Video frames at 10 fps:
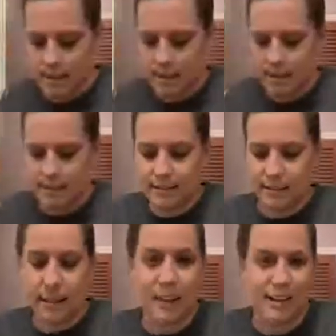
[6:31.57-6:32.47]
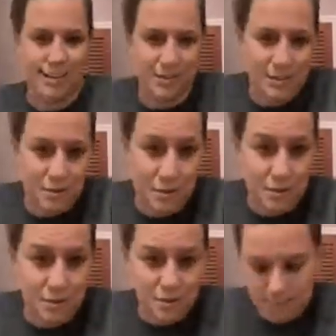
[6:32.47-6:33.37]
This guy, there's always
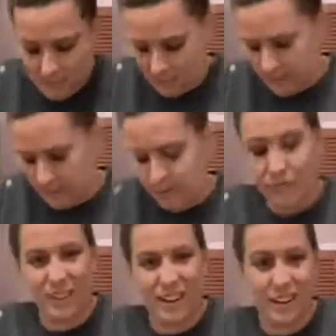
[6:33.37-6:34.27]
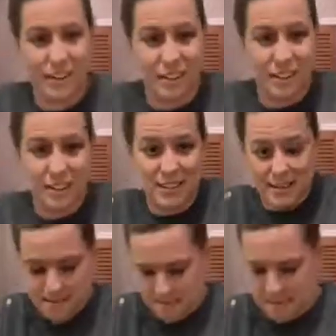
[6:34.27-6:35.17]
commercials about it, so I figure it's good
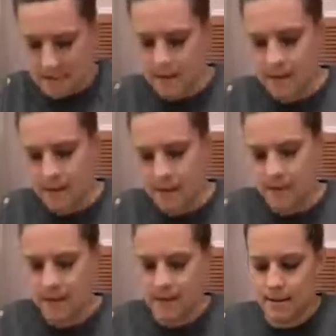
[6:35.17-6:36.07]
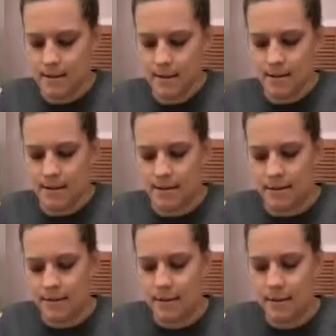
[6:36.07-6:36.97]
stuff. Let's
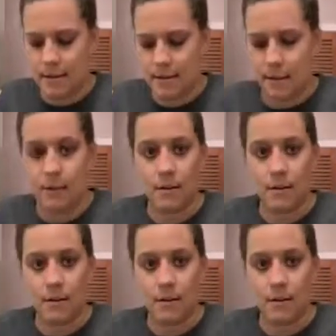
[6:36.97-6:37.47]
see here.